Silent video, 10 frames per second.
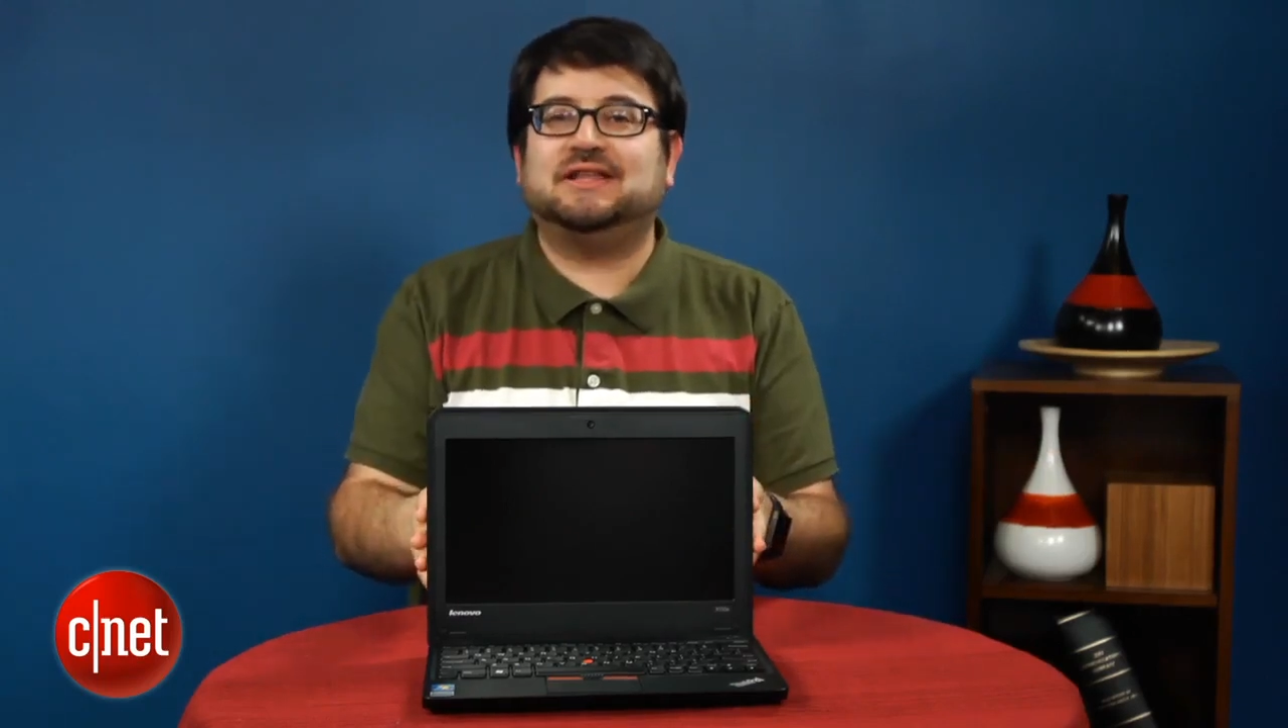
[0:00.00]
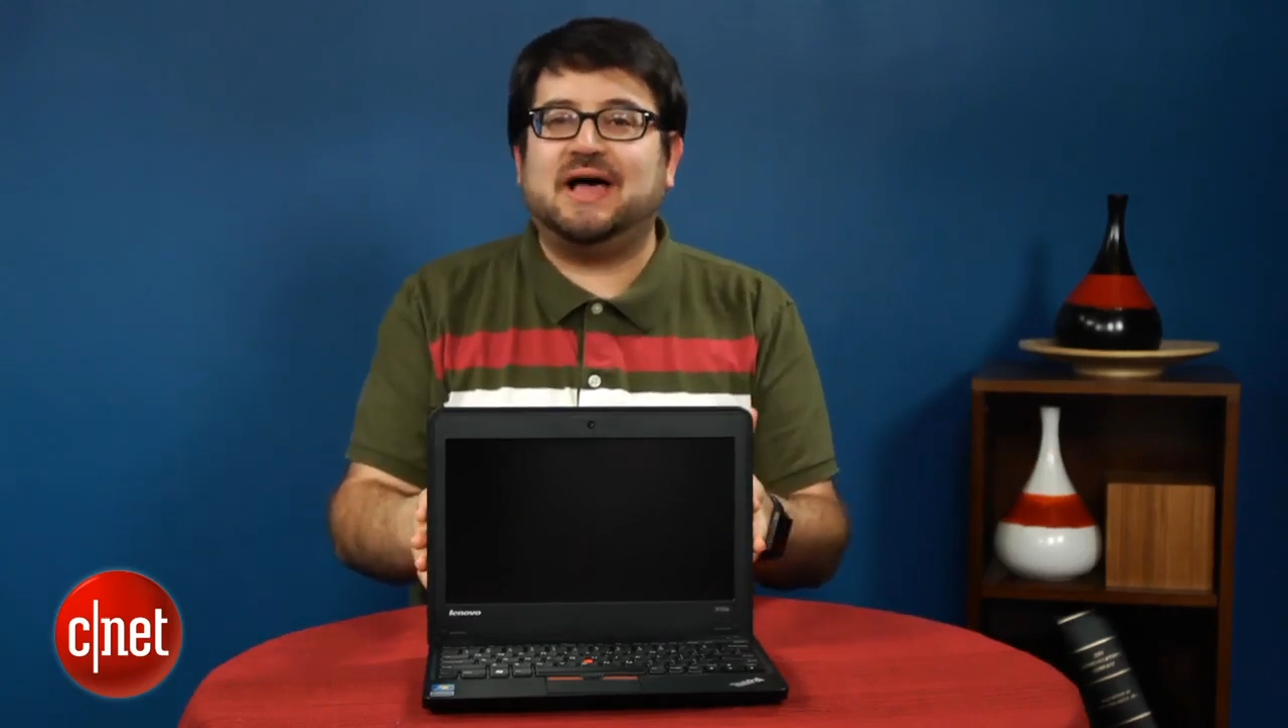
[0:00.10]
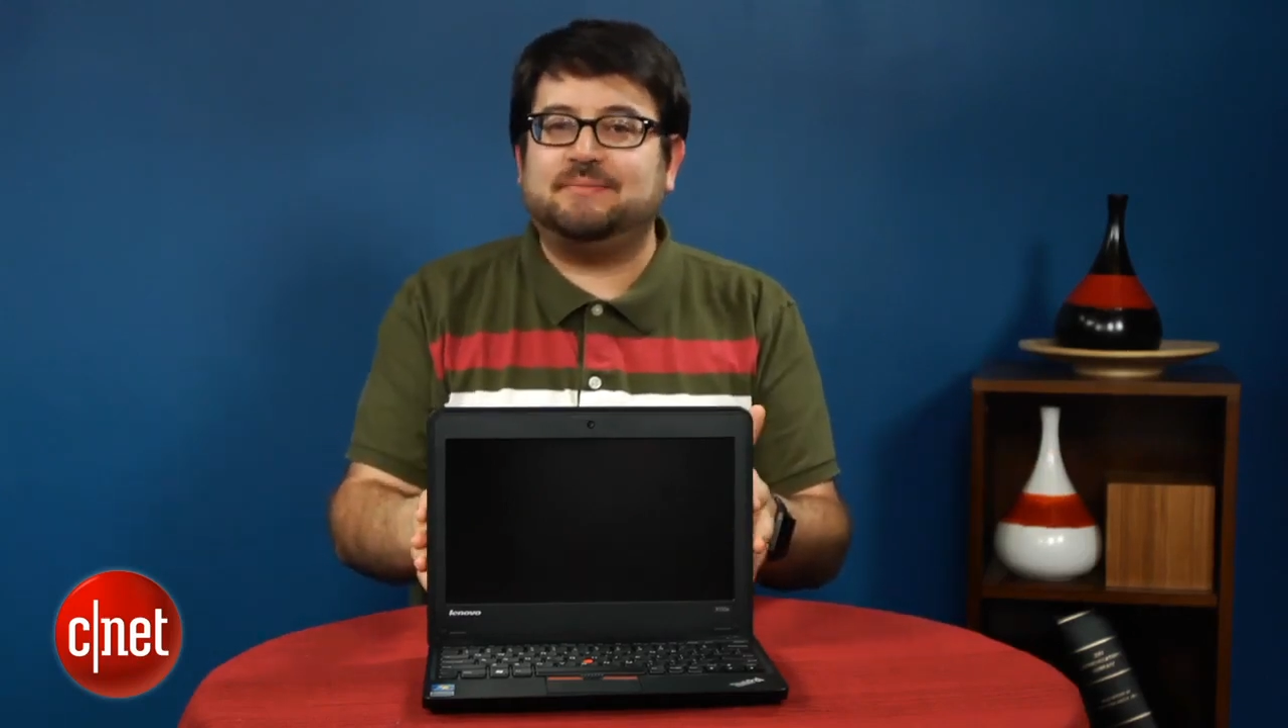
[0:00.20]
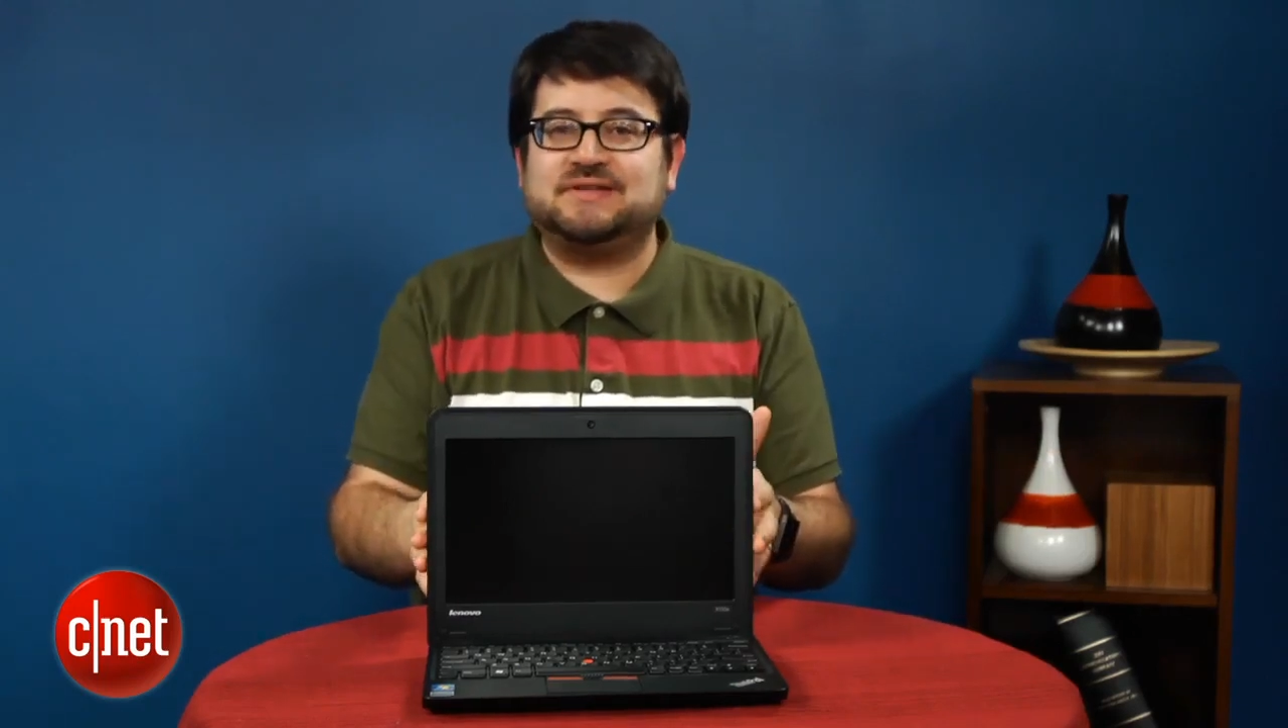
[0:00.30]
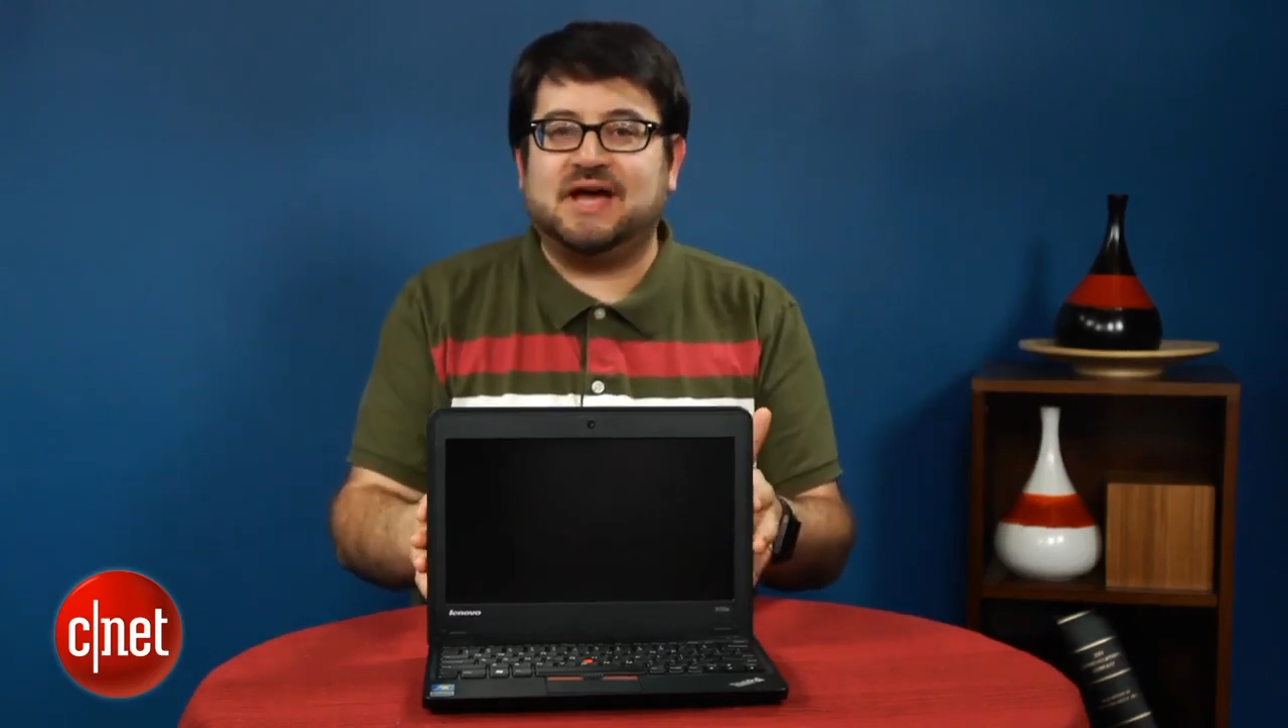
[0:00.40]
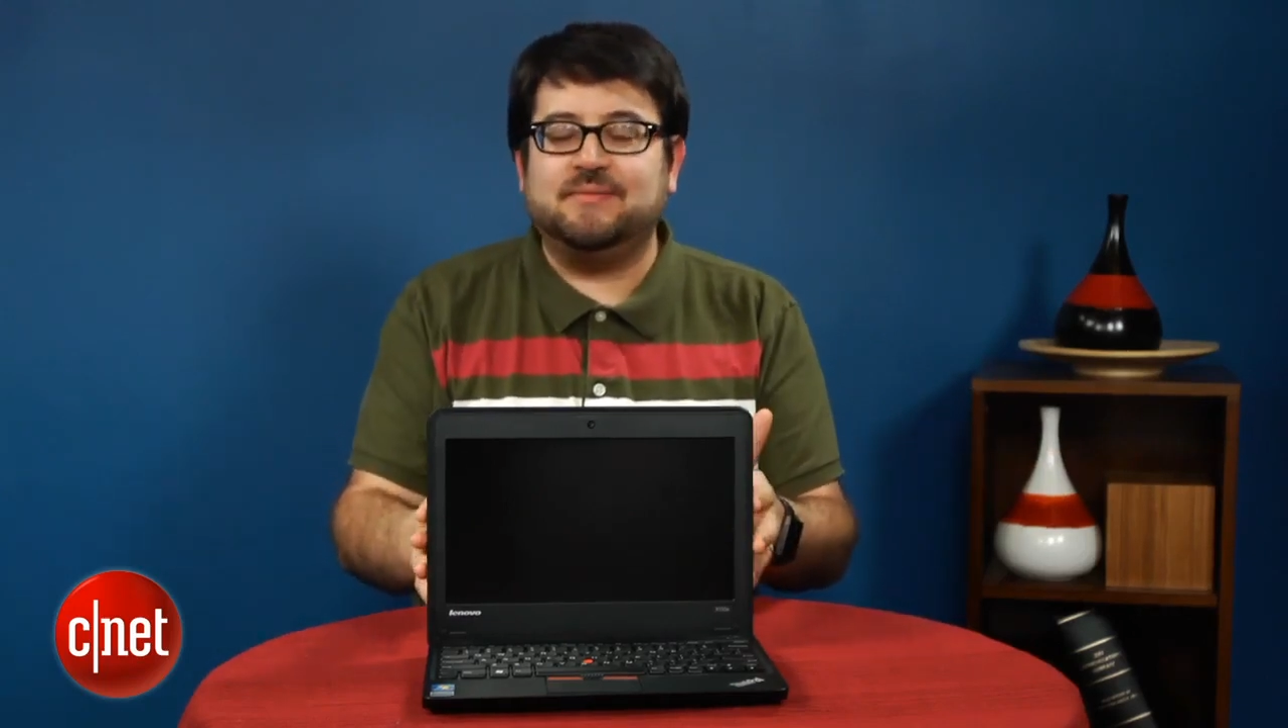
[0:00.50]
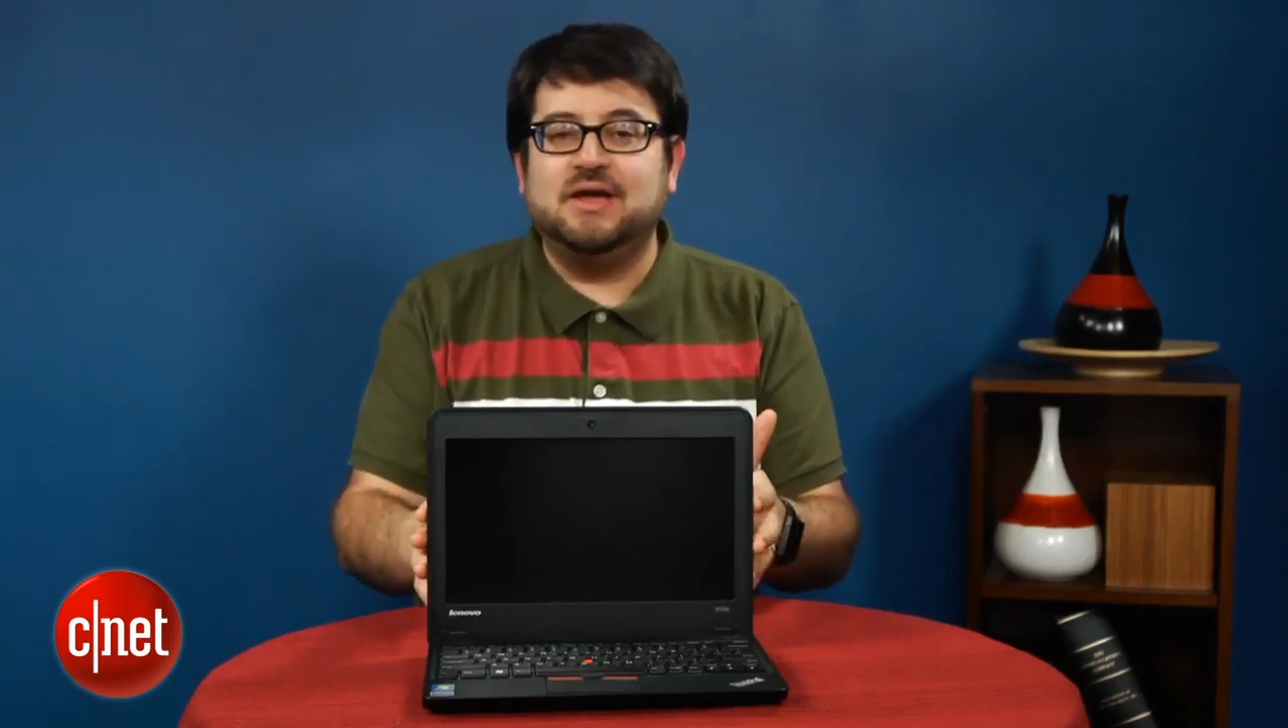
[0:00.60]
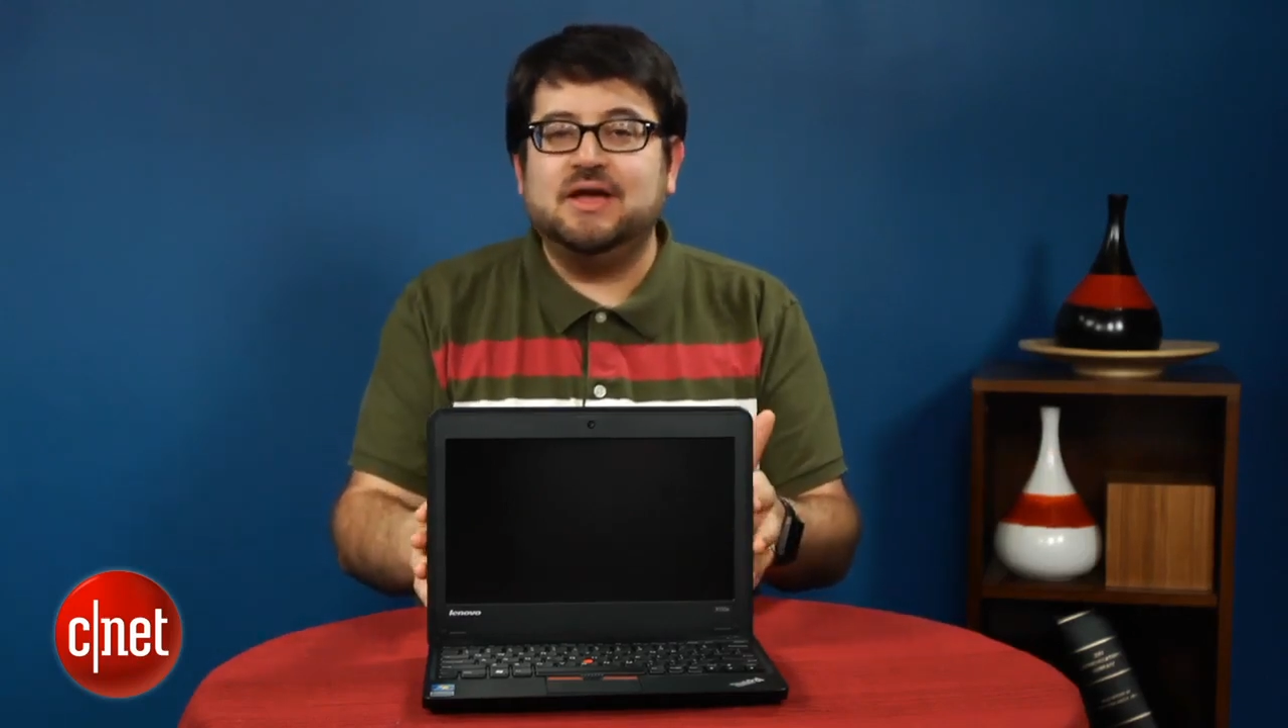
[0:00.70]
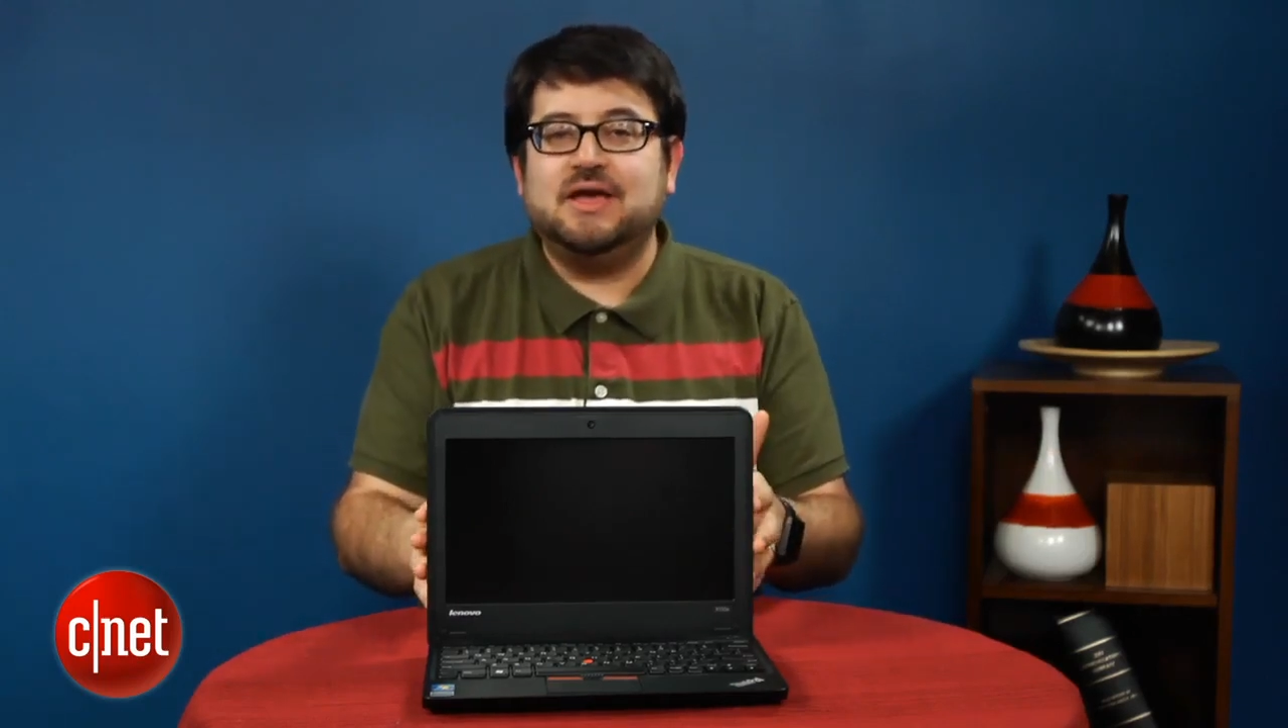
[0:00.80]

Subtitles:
laptop